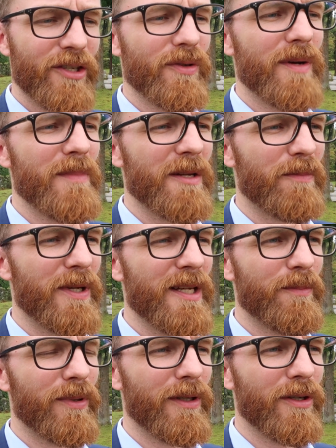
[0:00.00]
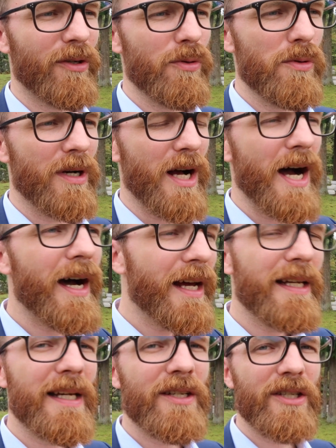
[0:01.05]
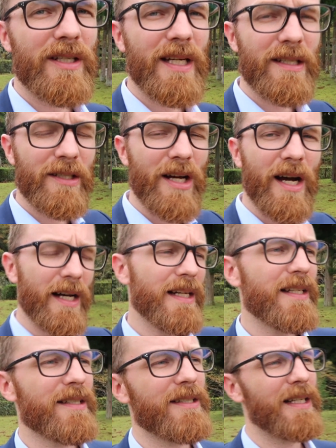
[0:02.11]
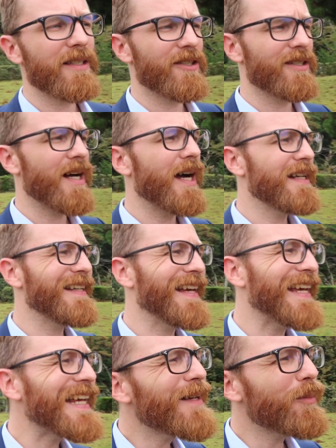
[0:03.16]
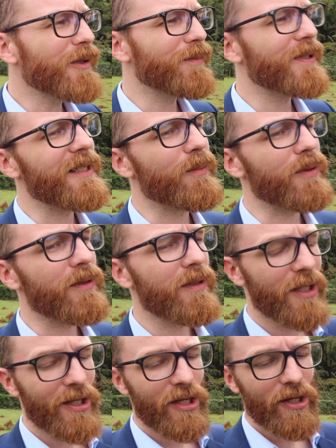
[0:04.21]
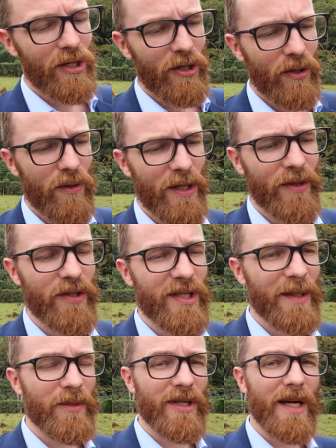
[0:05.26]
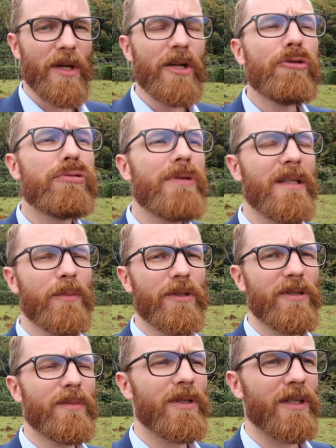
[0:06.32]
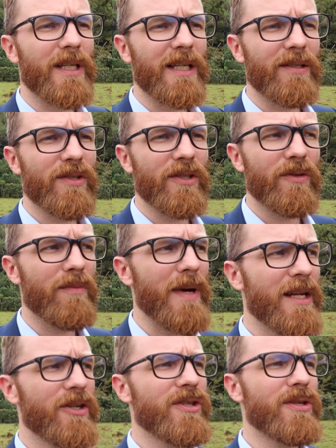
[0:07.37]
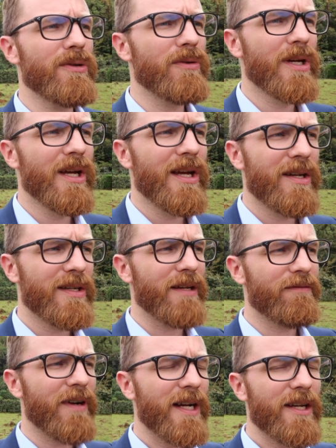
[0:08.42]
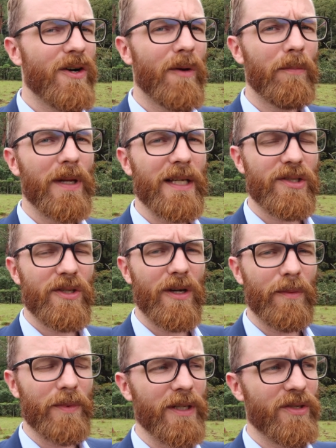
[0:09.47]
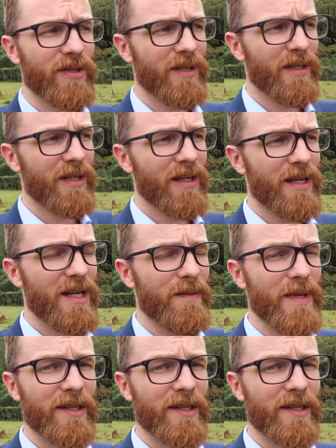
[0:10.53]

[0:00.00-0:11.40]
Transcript: do I meet people who are highly educated, highly intelligent, highly able people who are at the same time incredible communicators and who manage to take very complex topics and